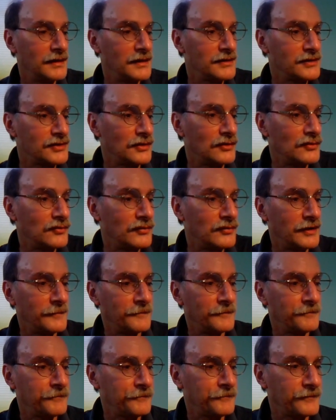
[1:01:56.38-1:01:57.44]
So
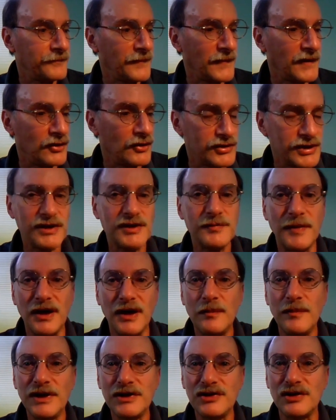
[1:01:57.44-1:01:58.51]
those
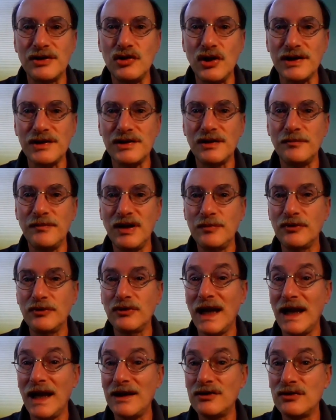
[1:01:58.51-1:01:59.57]
experiments suggest that people
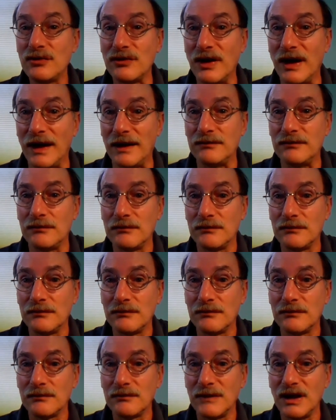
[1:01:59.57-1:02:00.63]
can do that
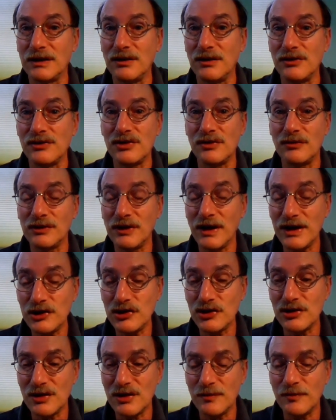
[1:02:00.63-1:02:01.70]
there's a
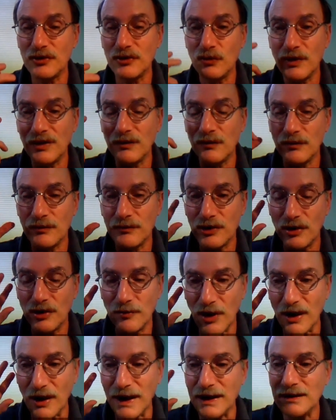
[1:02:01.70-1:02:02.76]
relationship between your
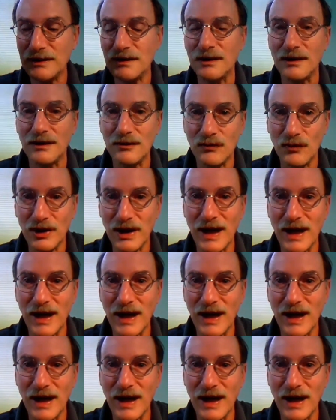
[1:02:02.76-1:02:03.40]
mind and what